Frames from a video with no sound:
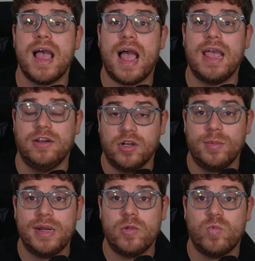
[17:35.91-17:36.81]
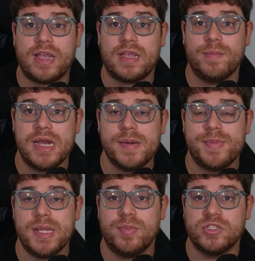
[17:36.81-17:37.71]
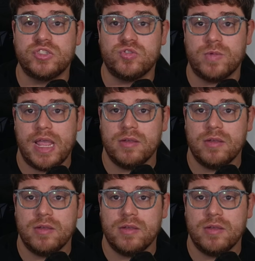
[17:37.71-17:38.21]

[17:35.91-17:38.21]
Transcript: I normally recommend people stray